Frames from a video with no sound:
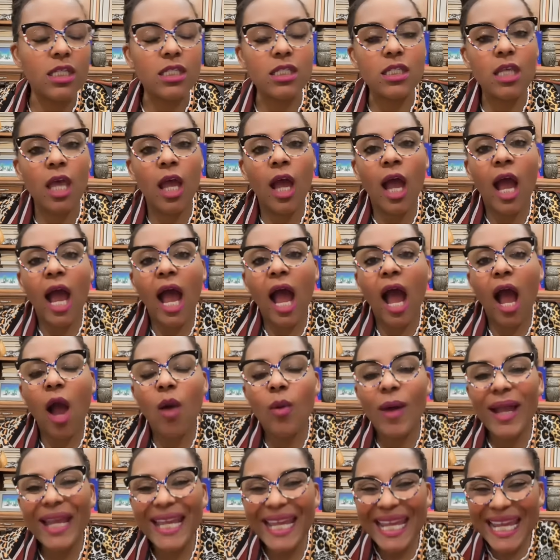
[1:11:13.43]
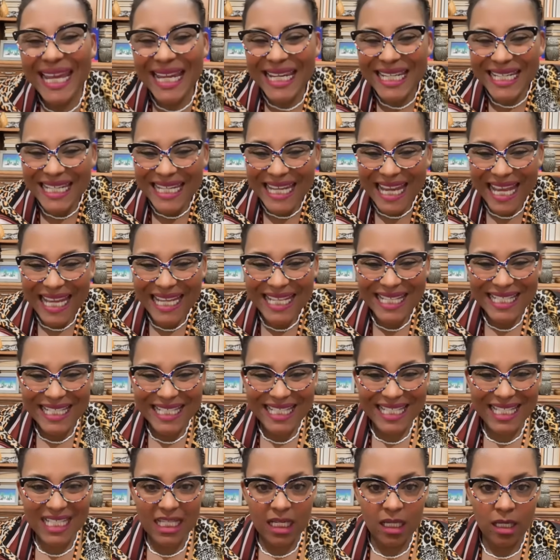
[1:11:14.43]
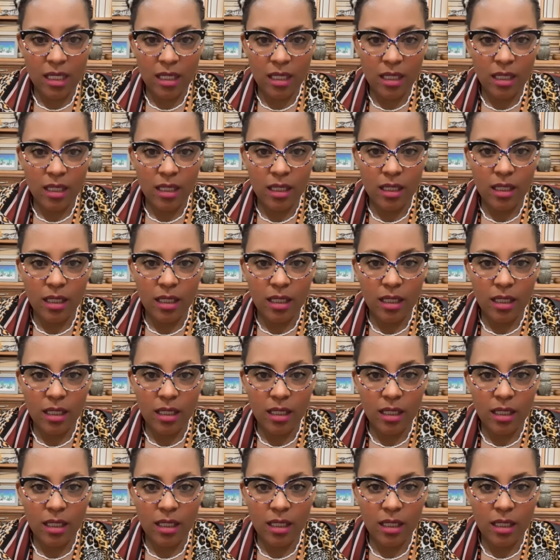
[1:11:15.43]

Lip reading: is our innate